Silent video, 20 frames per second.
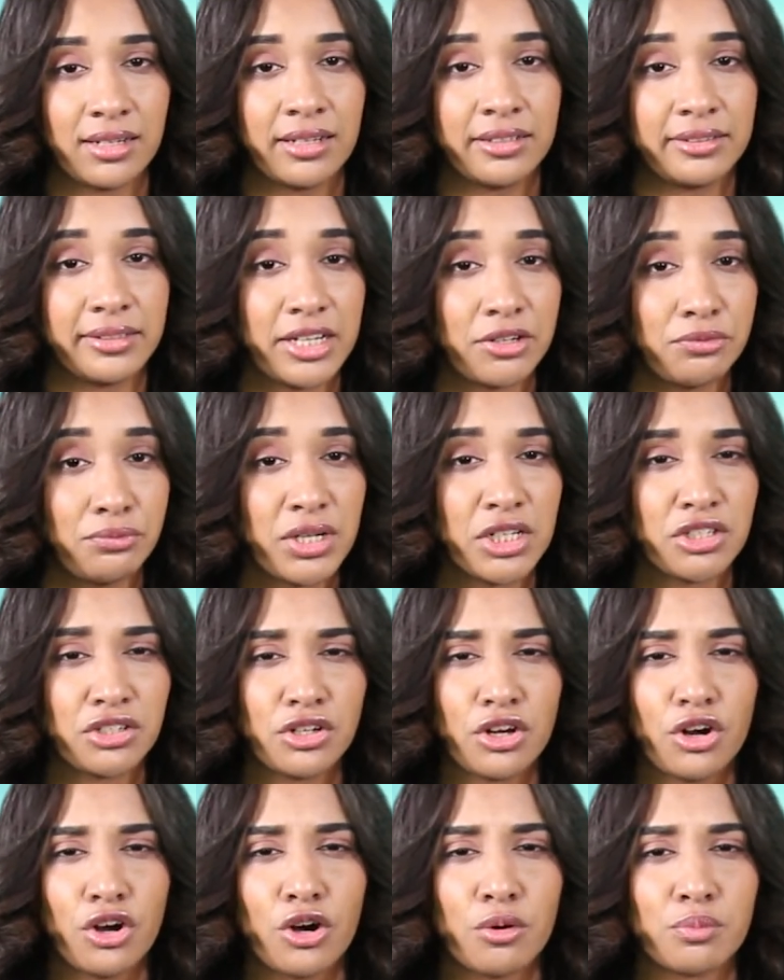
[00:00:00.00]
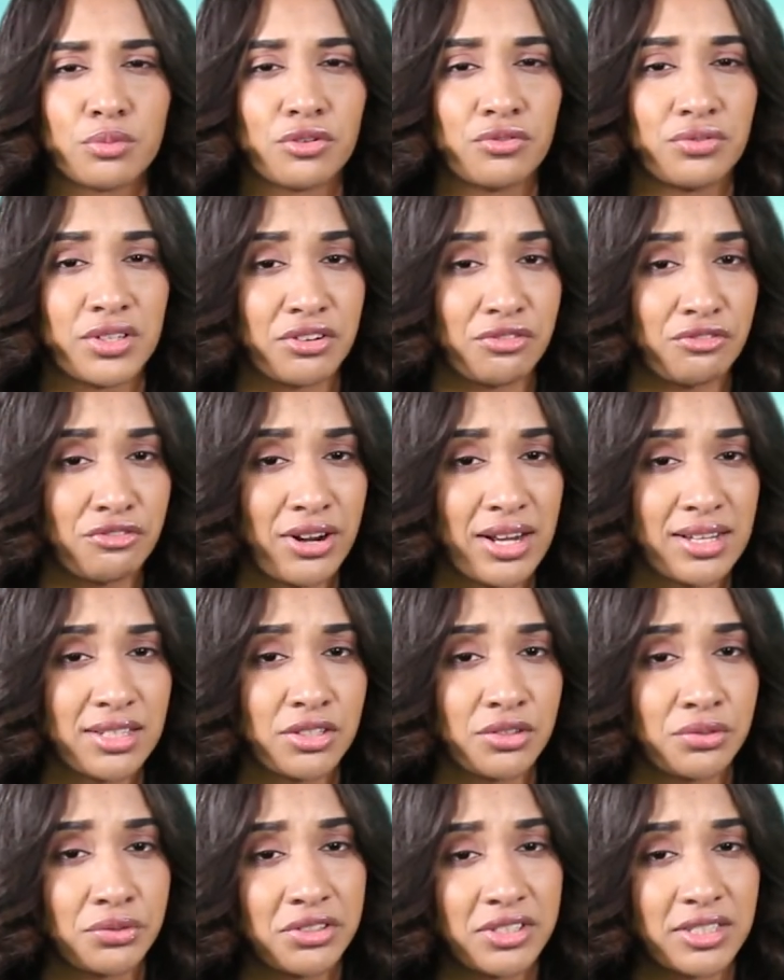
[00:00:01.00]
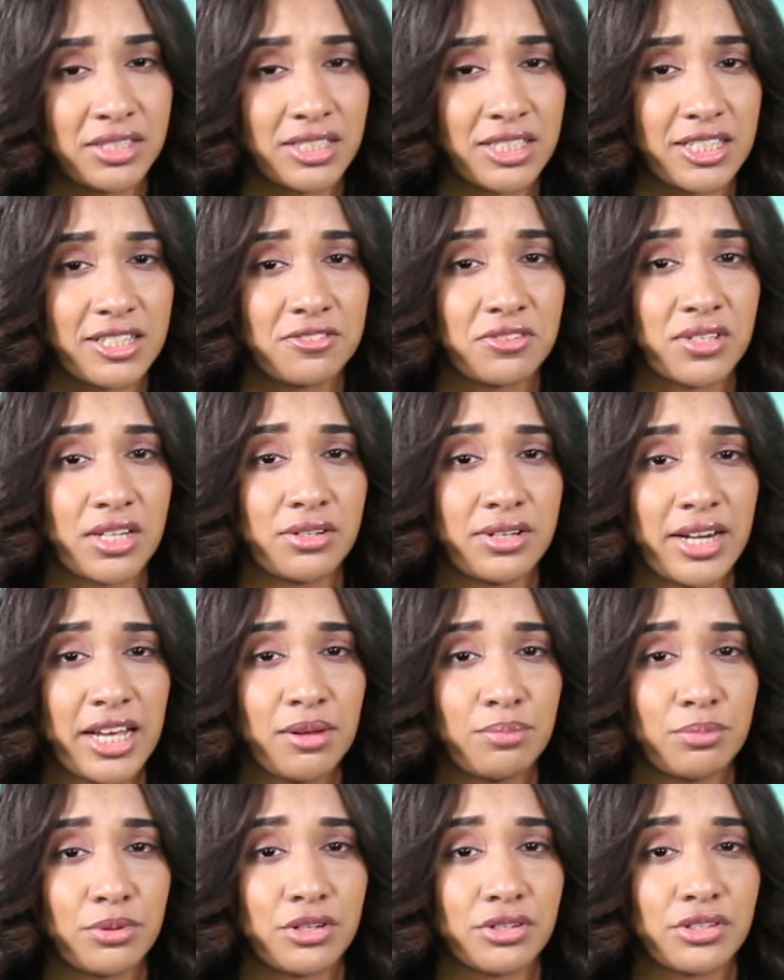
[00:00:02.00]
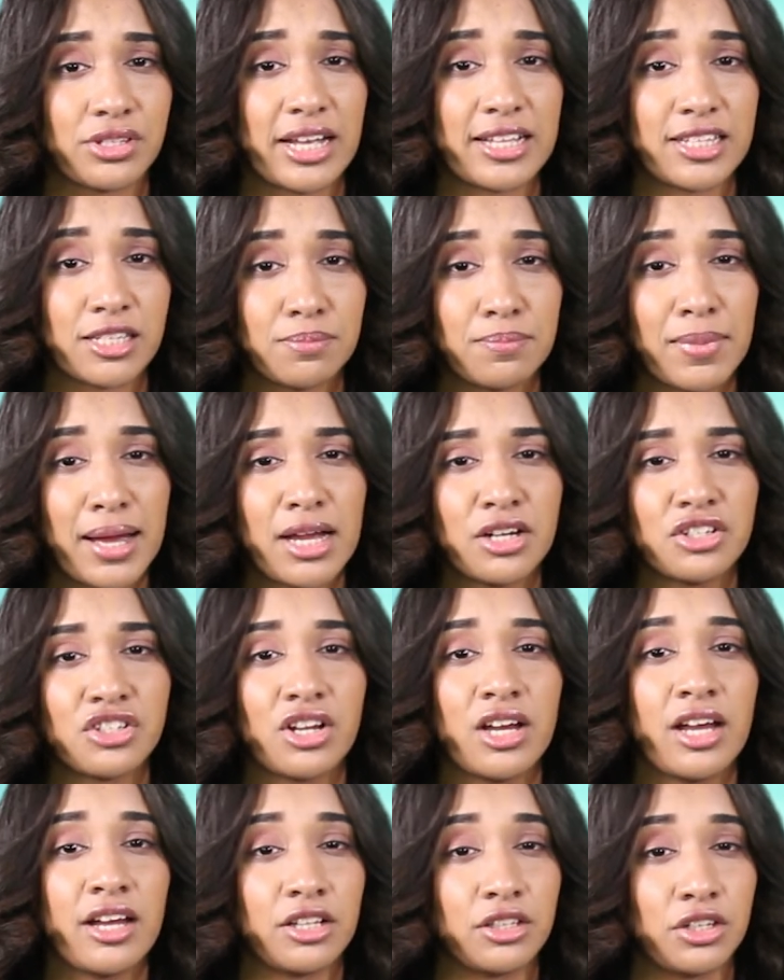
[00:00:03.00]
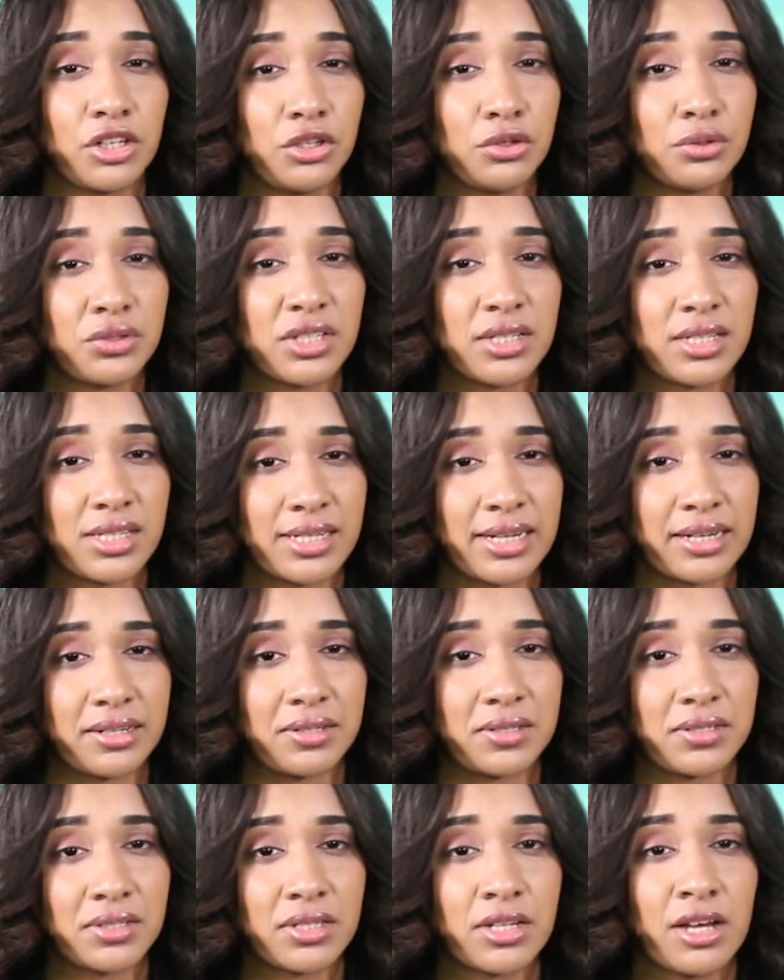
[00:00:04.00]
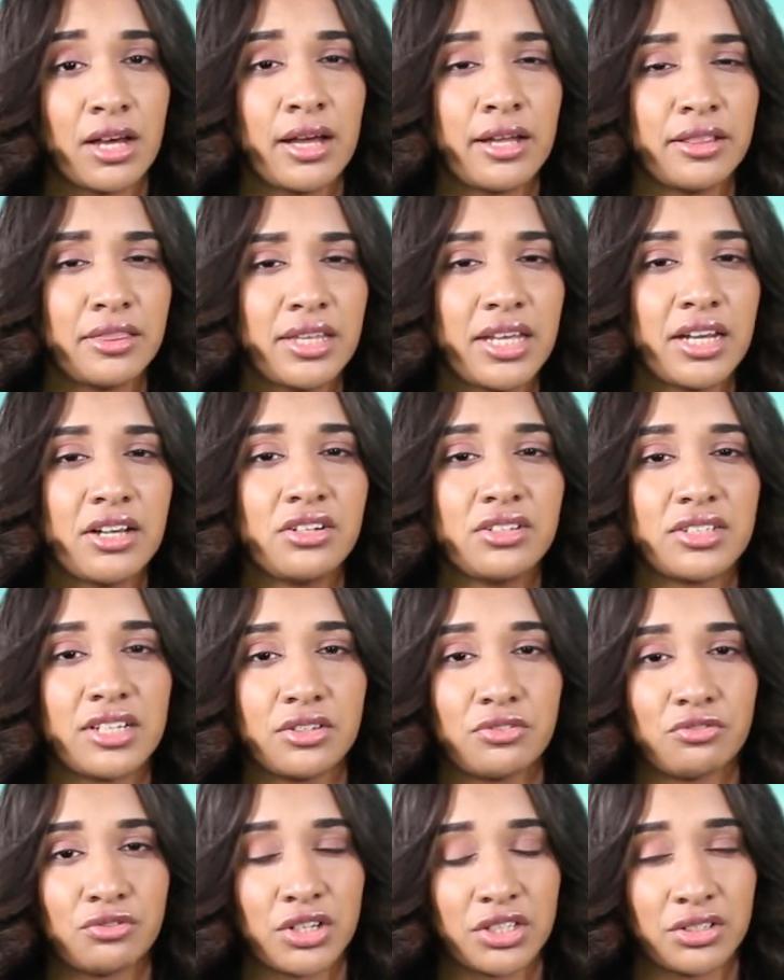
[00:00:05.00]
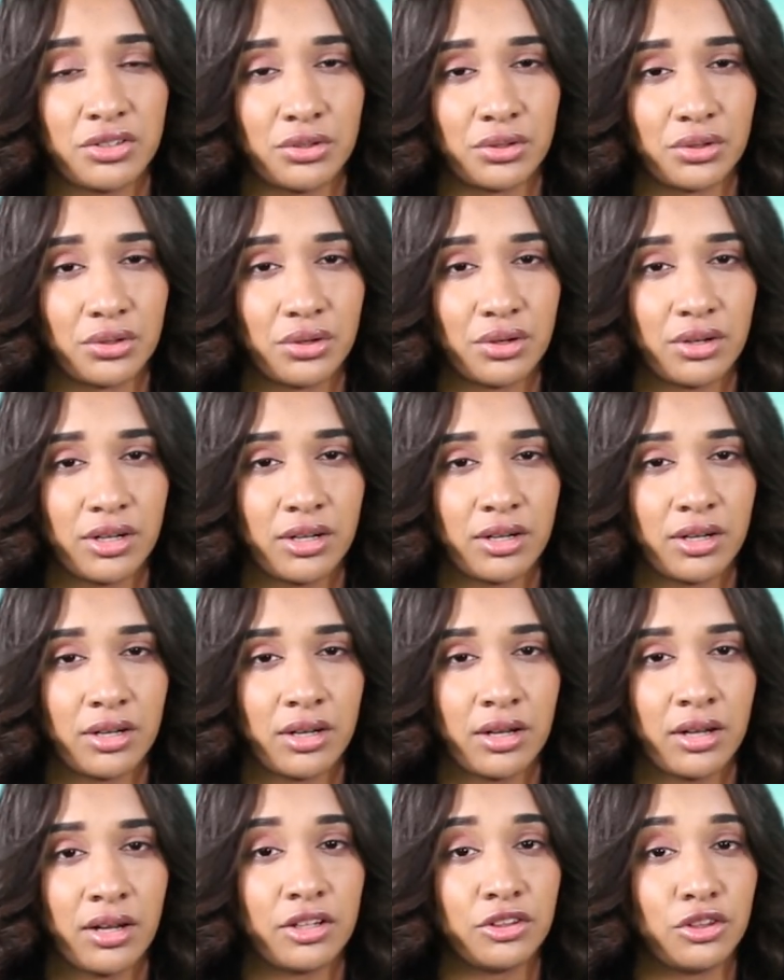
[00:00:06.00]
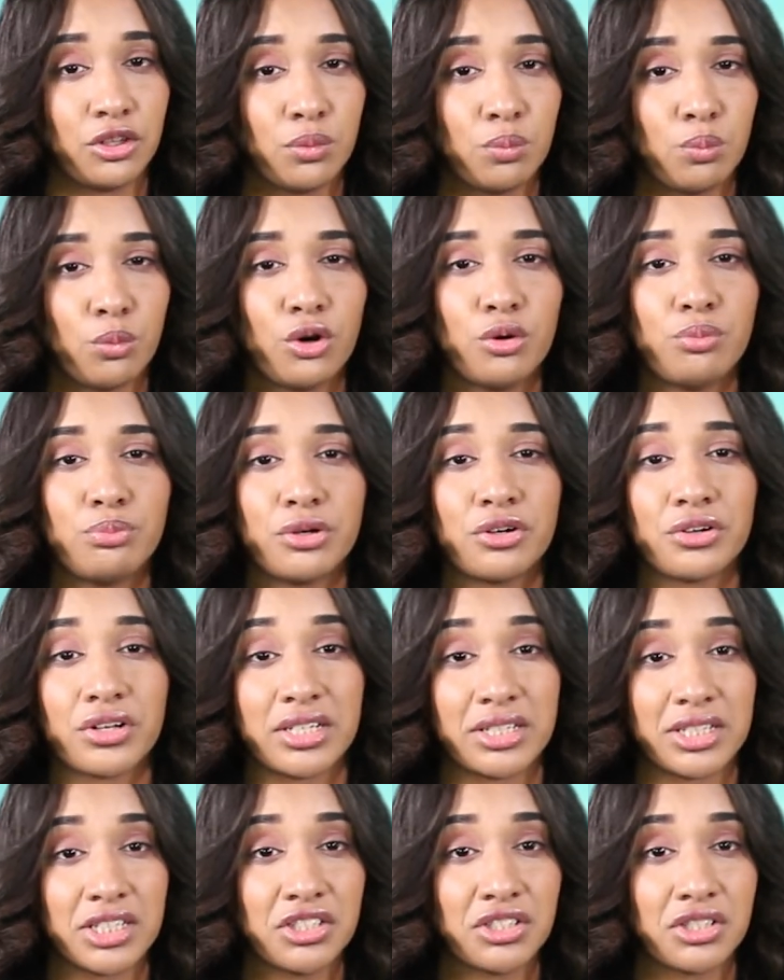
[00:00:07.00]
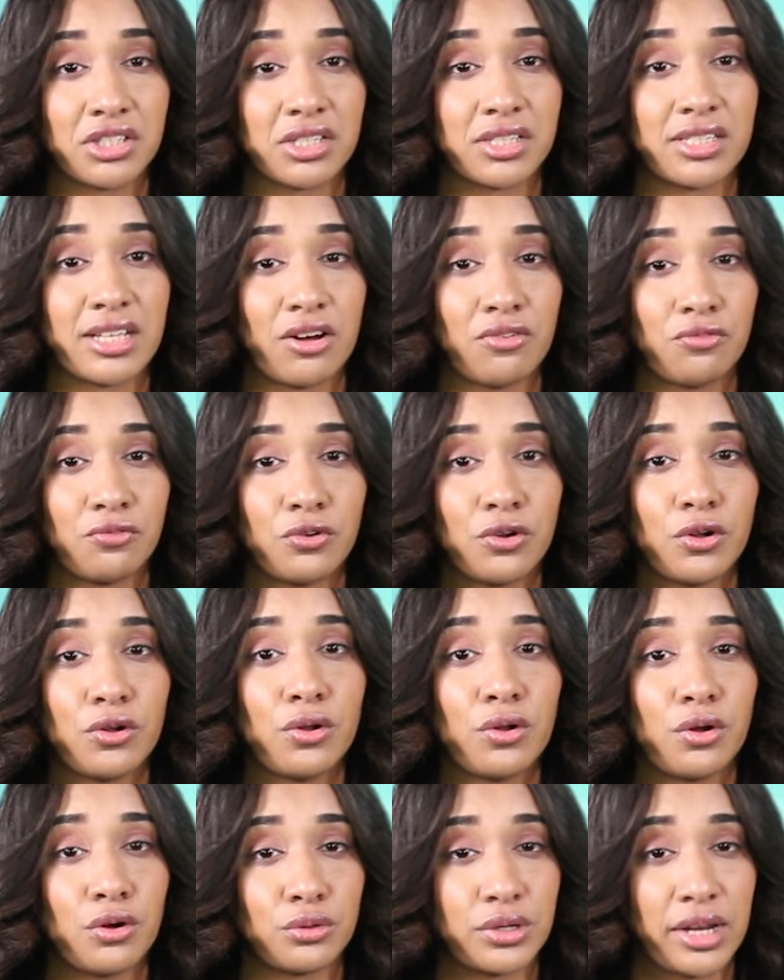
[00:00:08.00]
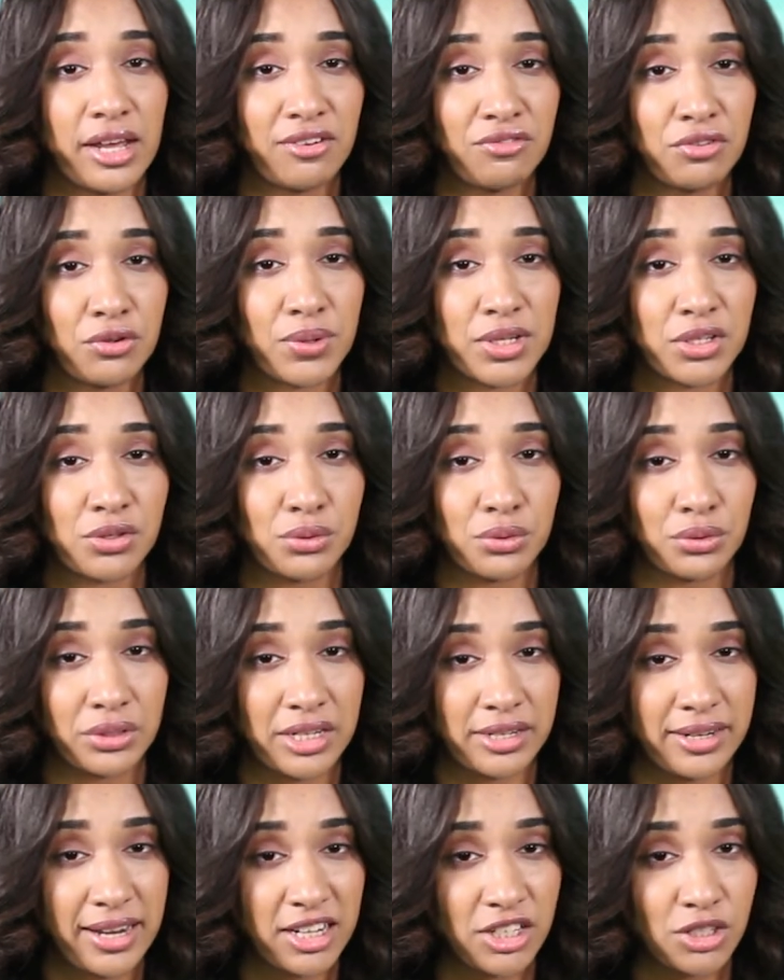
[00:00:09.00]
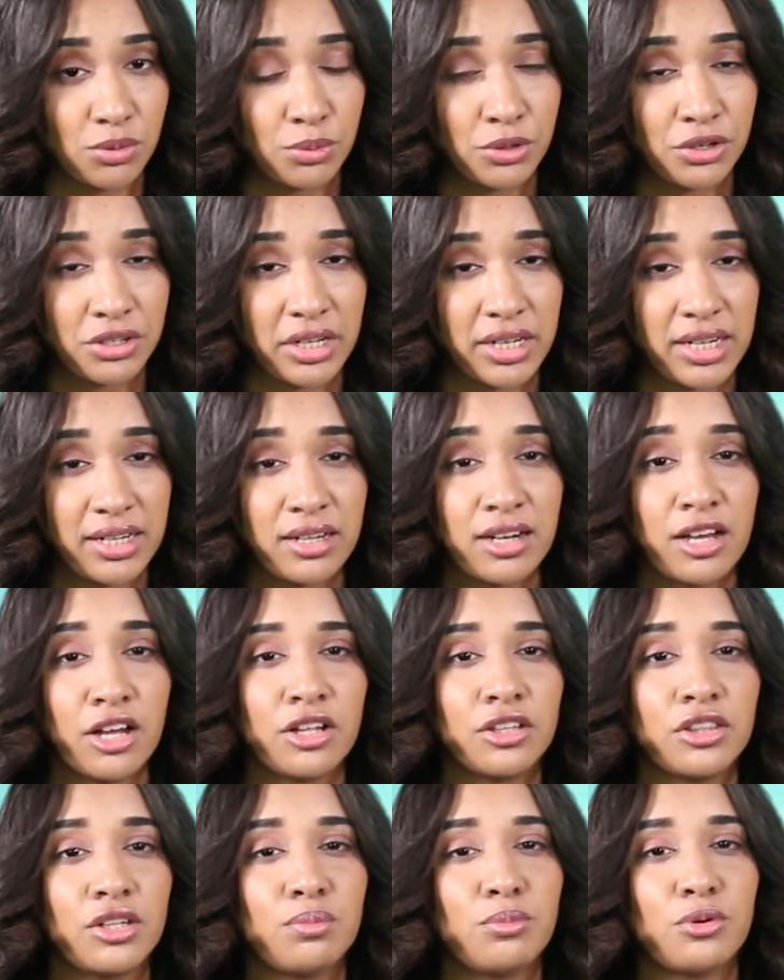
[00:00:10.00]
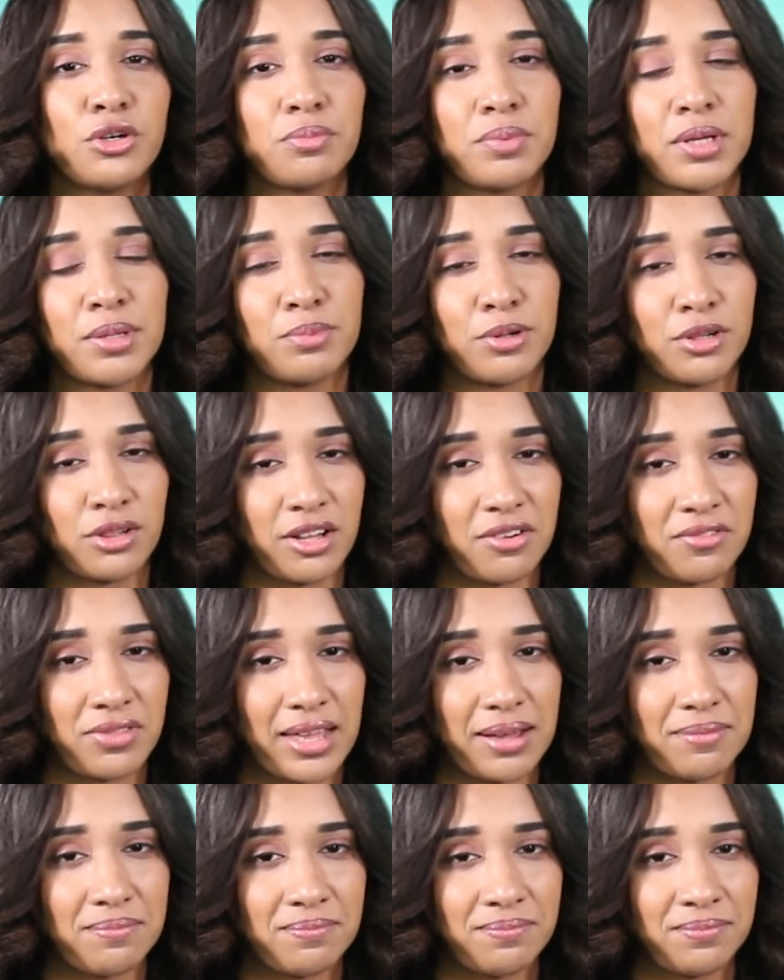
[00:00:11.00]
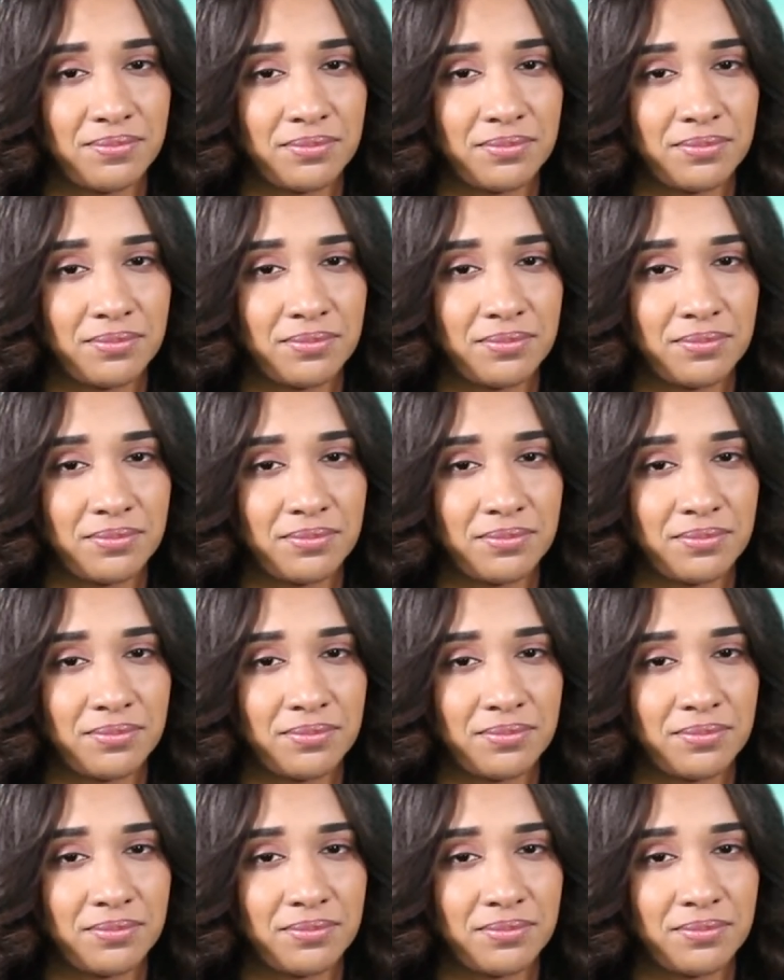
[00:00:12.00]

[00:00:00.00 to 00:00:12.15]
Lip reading: They reach the homes of their friends, relatives, and neighbors and smash the utensils near their front door. The more broken dishes that fall on everyone's door the next morning, the more people love them.